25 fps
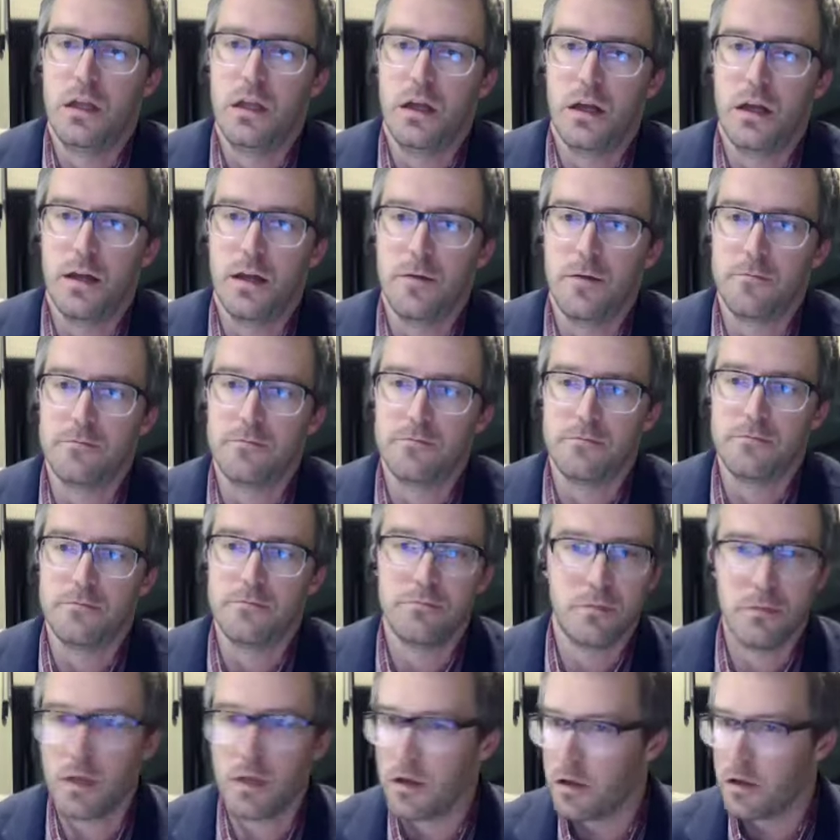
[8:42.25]

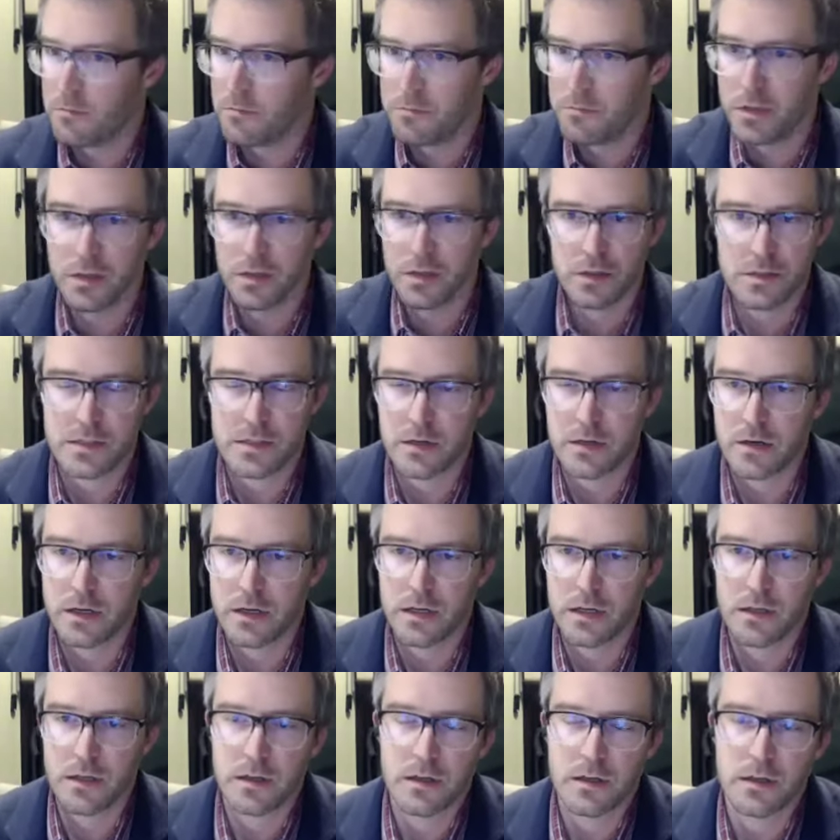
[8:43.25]
A military